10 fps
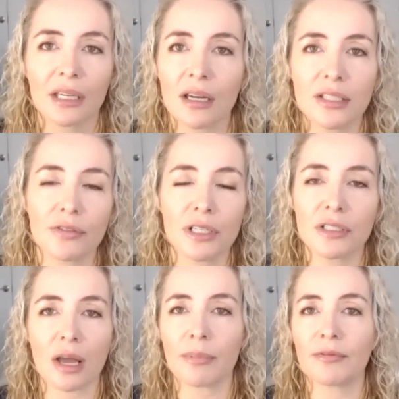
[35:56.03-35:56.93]
different
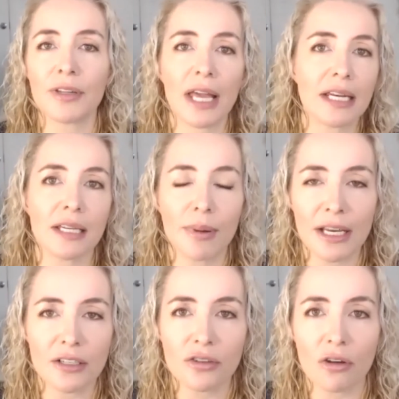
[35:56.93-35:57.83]
type of landing
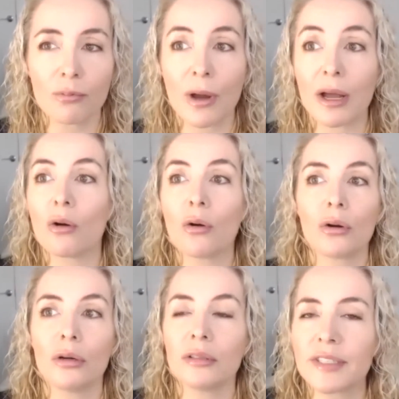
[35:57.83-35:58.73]
page software,
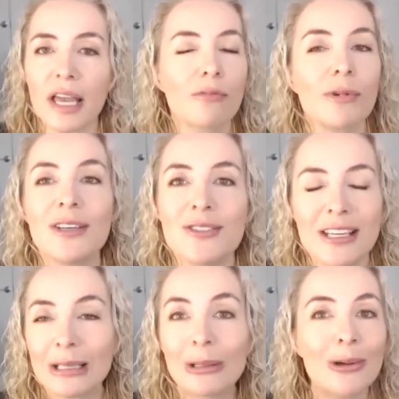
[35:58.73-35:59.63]
or say if we're
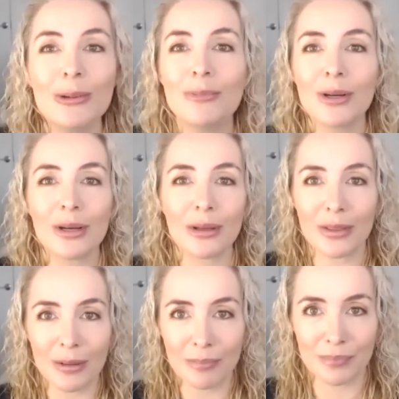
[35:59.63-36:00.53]
using Loom,
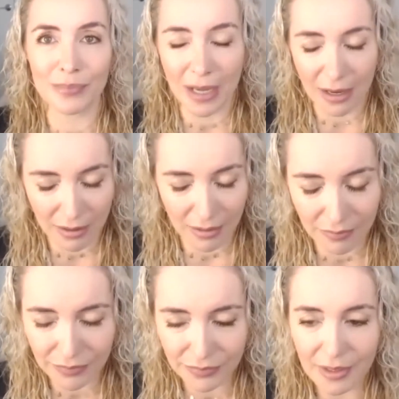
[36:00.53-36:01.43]
the
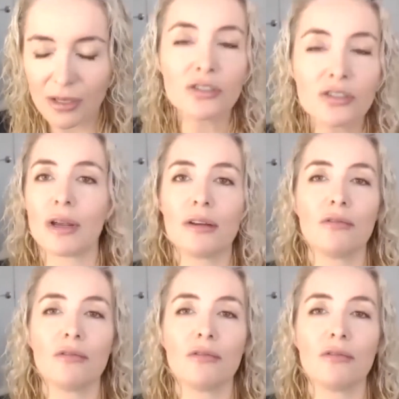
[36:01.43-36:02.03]
screen